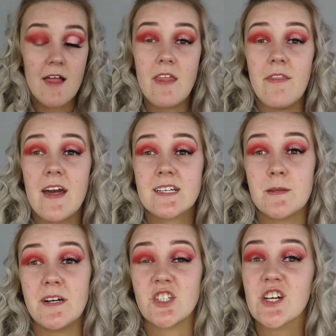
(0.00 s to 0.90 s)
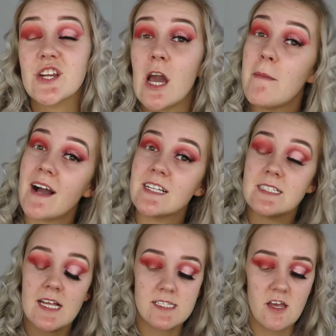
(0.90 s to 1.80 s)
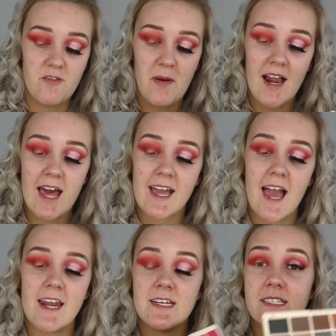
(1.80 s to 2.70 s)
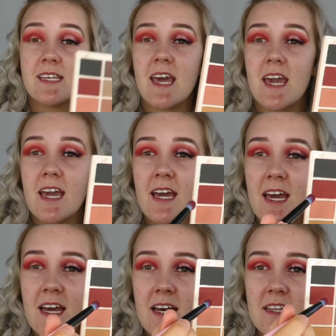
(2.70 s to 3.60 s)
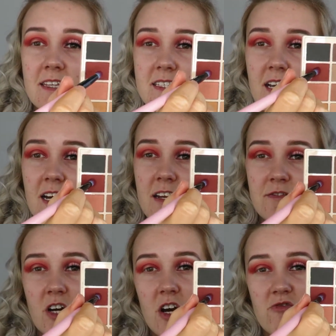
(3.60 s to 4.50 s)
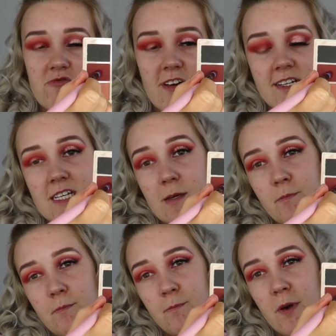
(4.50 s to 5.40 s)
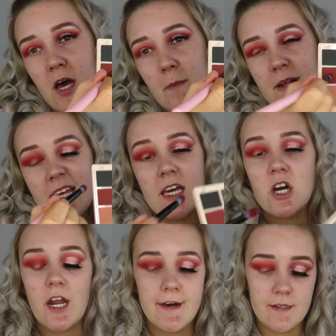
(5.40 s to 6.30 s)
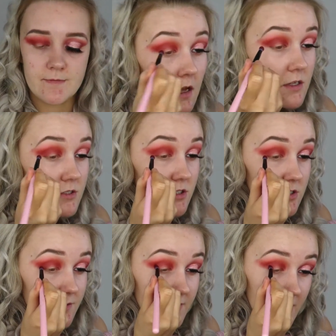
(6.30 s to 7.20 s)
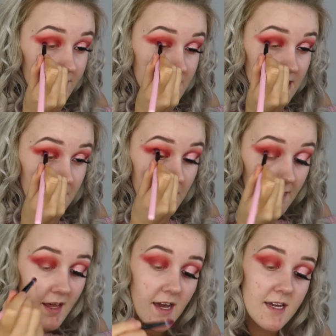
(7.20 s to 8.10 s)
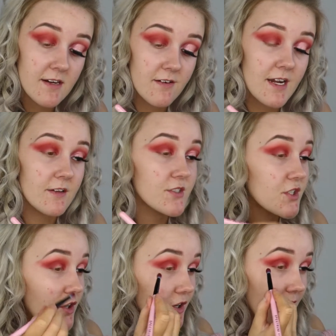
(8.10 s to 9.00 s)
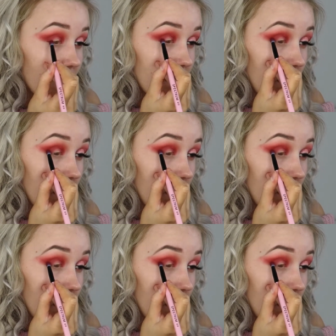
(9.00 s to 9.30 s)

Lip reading: And then next I'm actually going to go back into that Soph palette again and take this kind of dark reddy purpley colour, just to further deepen that inner and outer corner.